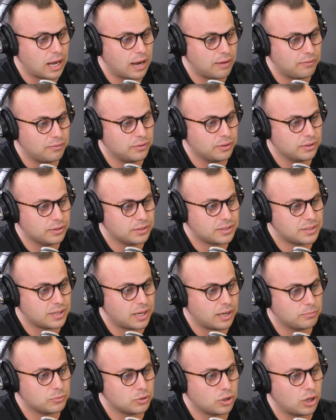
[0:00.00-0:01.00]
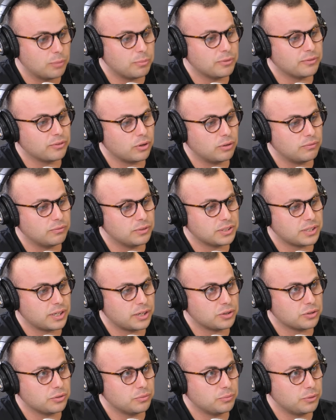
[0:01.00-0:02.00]
have the same type of
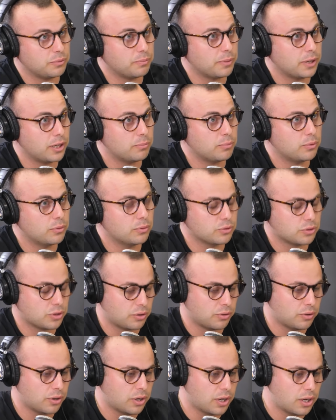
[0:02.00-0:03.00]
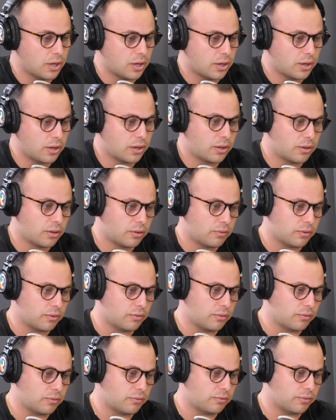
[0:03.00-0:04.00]
conversation with people. So
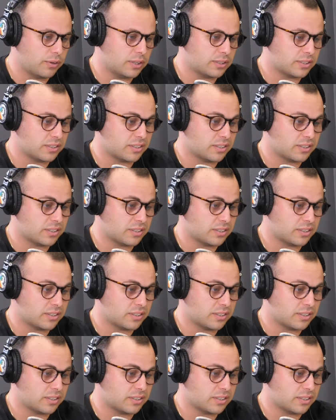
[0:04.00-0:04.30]
it